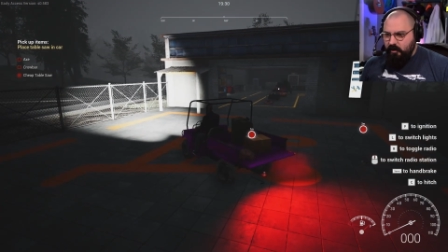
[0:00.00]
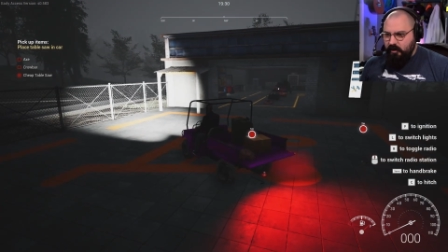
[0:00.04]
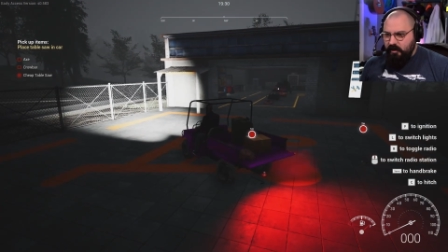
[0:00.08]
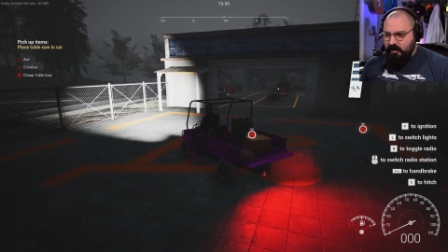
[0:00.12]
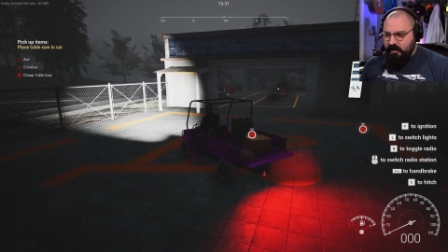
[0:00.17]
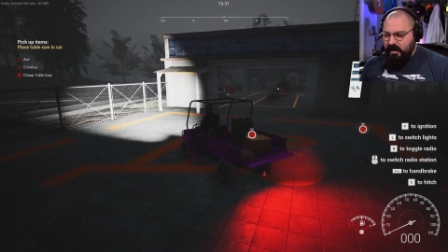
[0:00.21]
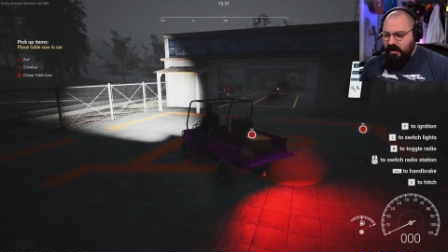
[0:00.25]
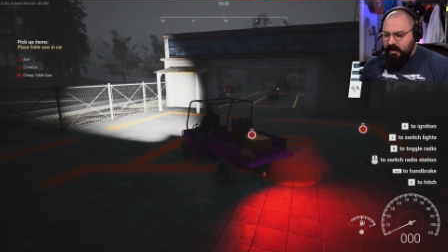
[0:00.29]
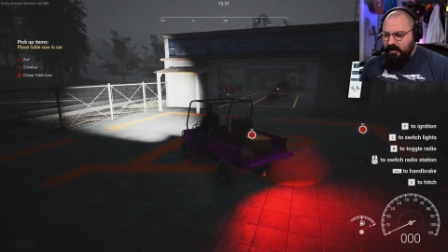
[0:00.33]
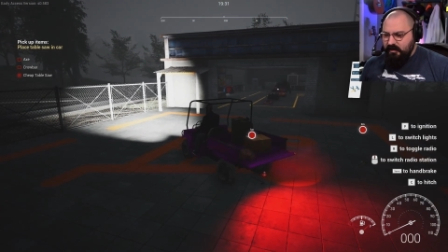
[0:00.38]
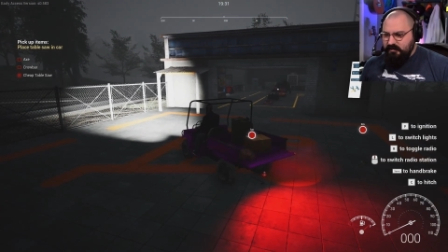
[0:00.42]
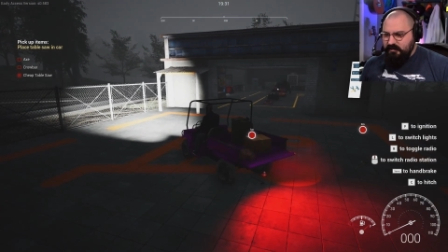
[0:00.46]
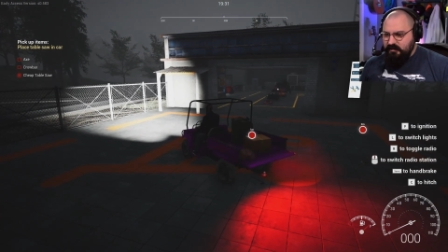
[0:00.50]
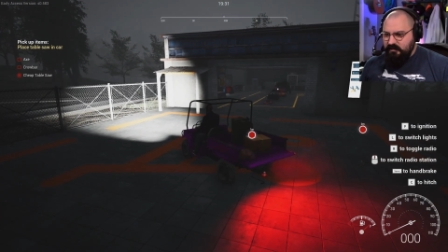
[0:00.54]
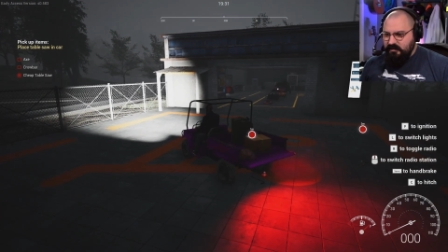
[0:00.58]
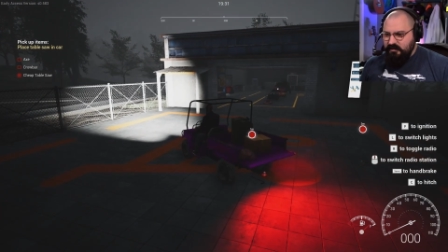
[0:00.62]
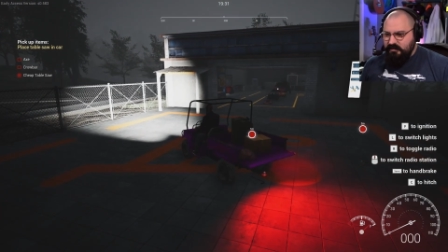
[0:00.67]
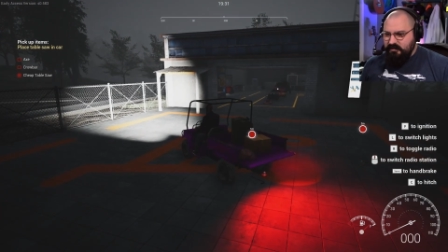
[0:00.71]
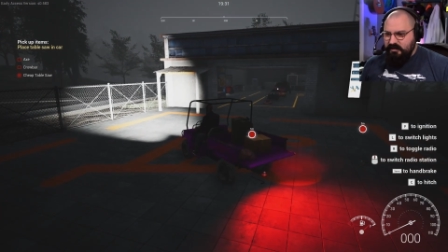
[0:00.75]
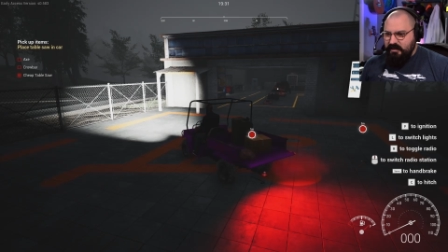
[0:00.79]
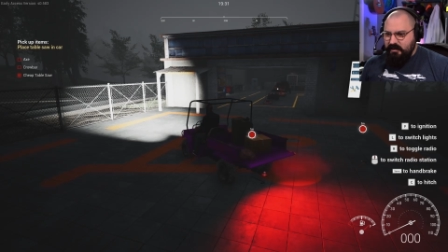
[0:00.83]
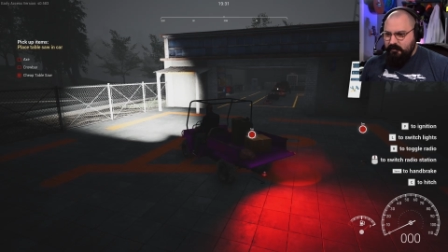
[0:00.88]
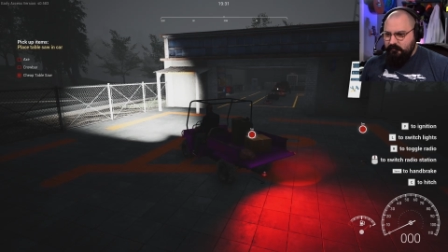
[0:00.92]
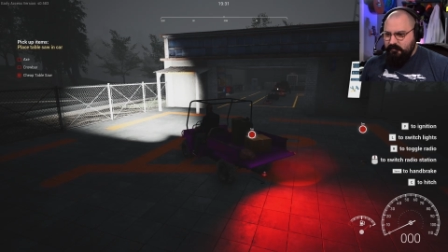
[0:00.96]
and an axe at the
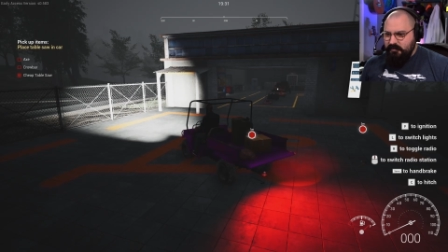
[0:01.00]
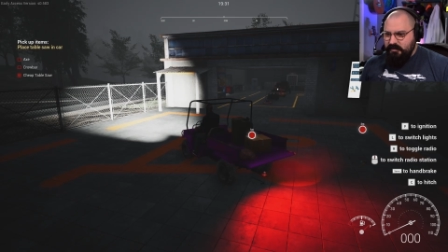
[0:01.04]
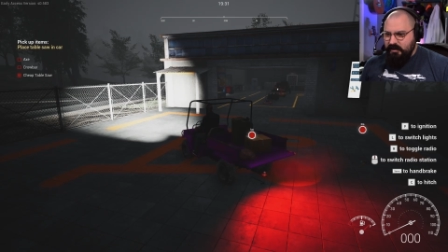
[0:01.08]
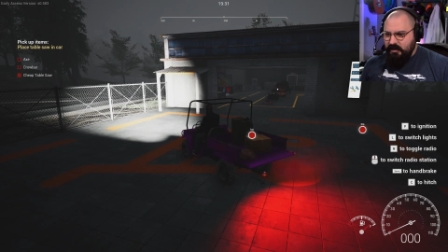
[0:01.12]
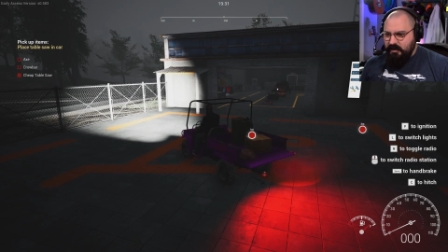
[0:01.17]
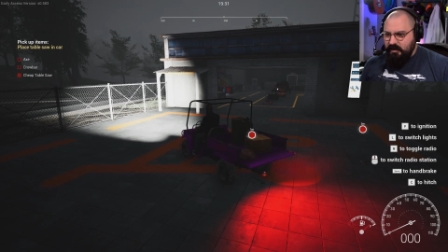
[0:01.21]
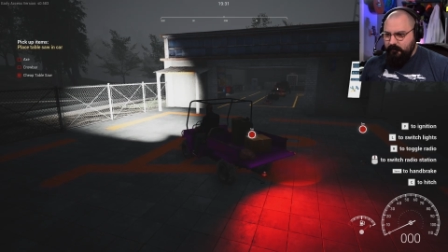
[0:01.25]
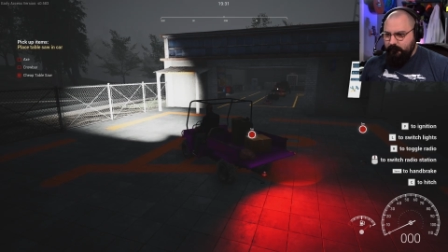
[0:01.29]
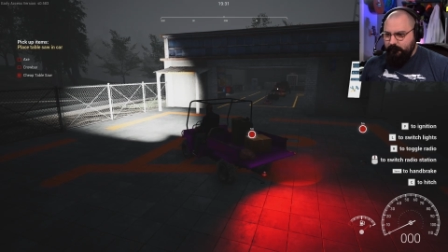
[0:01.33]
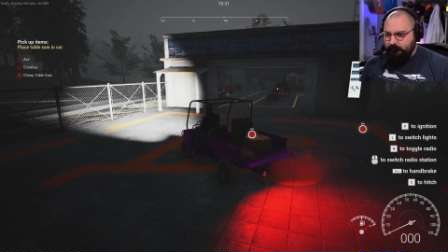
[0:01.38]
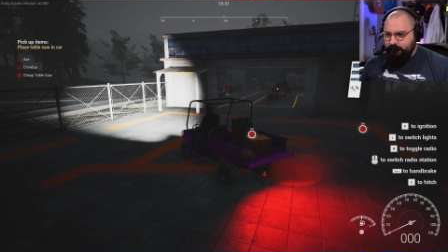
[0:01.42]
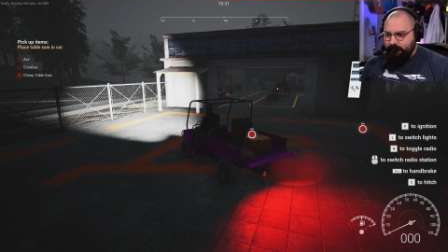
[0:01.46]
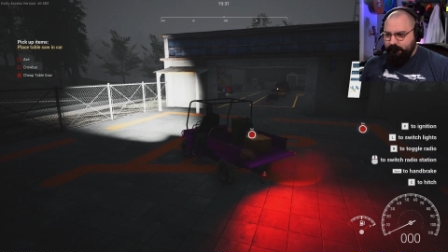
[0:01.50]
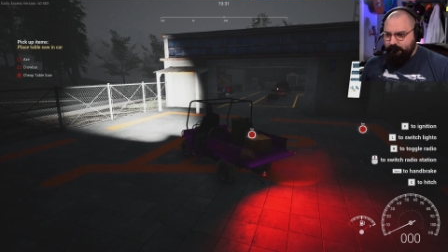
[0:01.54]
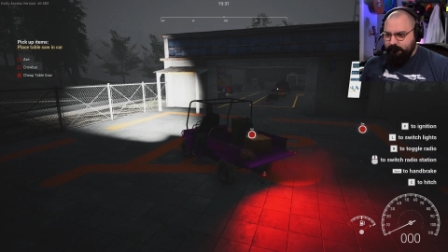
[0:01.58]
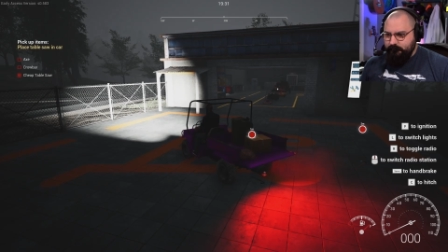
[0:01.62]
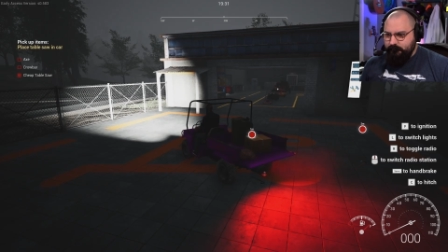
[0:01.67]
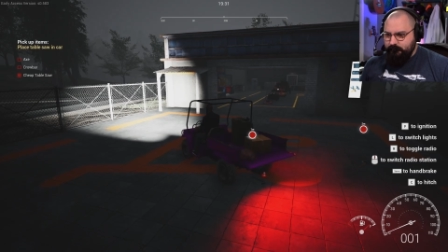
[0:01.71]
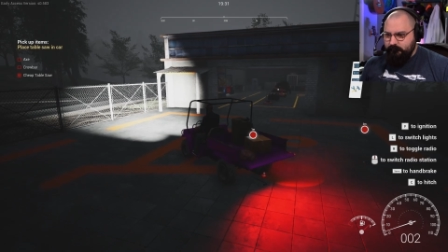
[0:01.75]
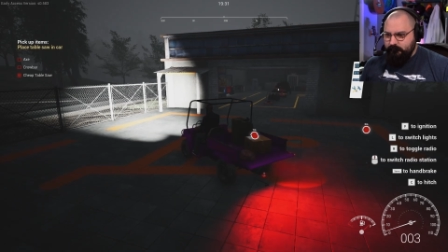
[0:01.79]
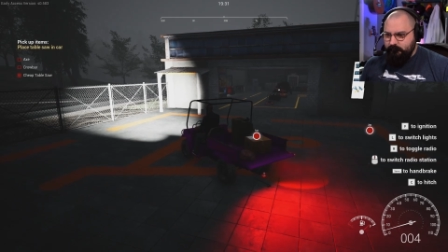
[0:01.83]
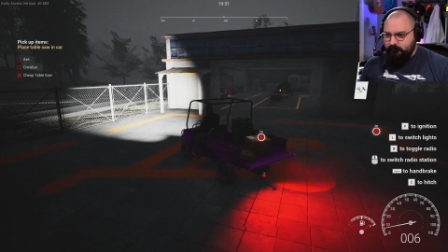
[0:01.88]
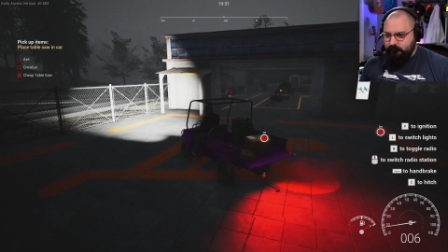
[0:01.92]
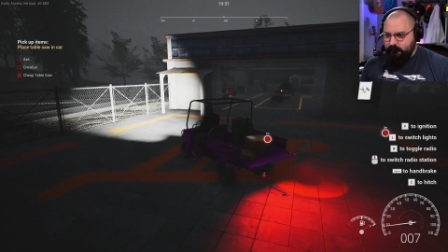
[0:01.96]
same
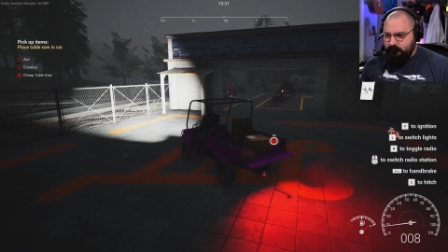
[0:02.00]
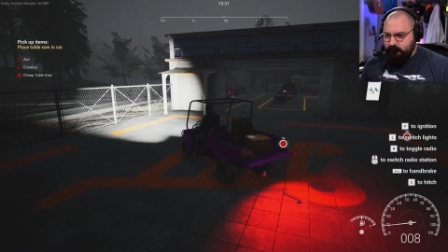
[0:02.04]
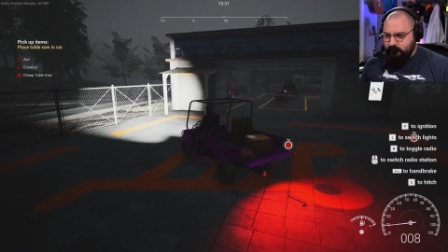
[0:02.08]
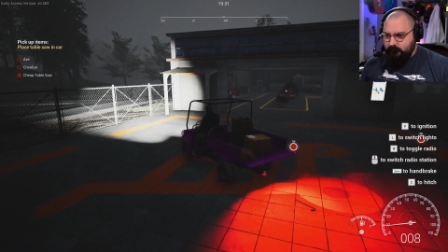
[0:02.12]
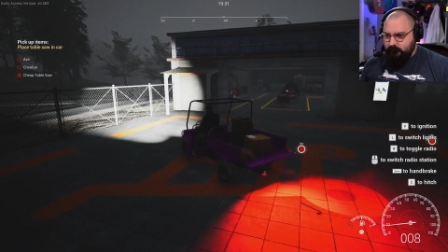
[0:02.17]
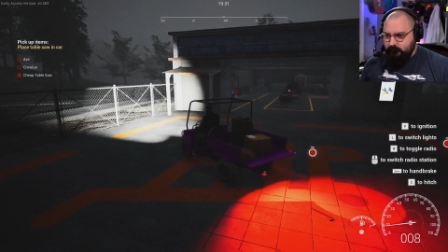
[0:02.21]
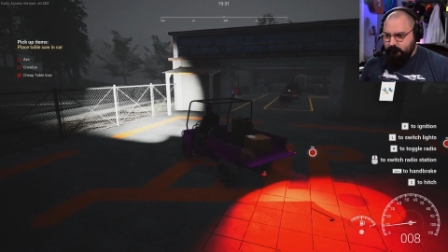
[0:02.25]
time?